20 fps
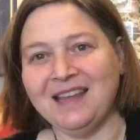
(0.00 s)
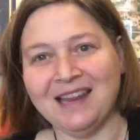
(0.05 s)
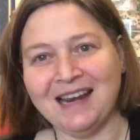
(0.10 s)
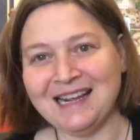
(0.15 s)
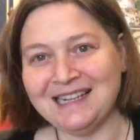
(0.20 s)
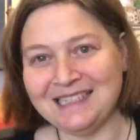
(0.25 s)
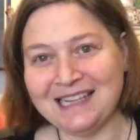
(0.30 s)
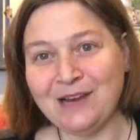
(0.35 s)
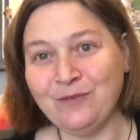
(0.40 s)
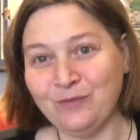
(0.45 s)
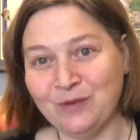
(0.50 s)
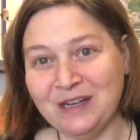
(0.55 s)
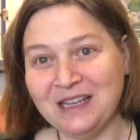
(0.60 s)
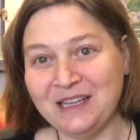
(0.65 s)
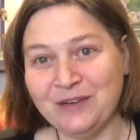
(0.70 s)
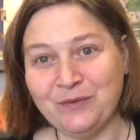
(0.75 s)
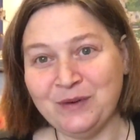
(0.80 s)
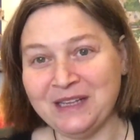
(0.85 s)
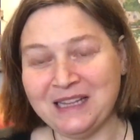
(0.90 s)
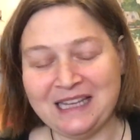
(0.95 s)
Can I say really,
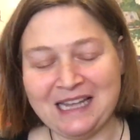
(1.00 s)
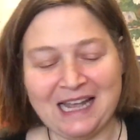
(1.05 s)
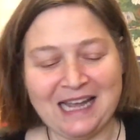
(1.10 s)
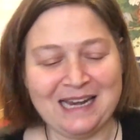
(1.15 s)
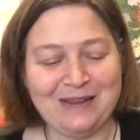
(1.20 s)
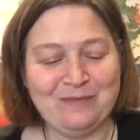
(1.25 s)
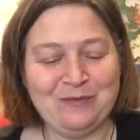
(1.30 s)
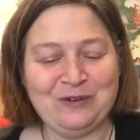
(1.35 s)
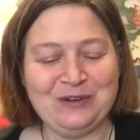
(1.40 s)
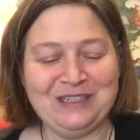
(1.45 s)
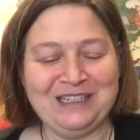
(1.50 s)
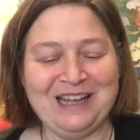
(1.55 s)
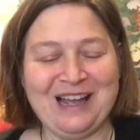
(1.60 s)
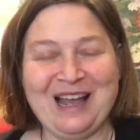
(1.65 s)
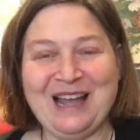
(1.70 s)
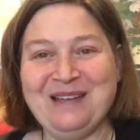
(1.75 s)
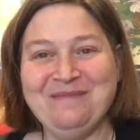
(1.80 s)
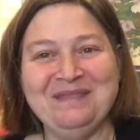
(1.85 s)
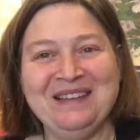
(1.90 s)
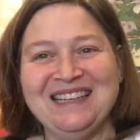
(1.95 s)
really any more
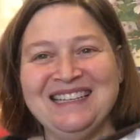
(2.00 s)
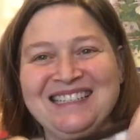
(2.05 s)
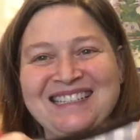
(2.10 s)
times?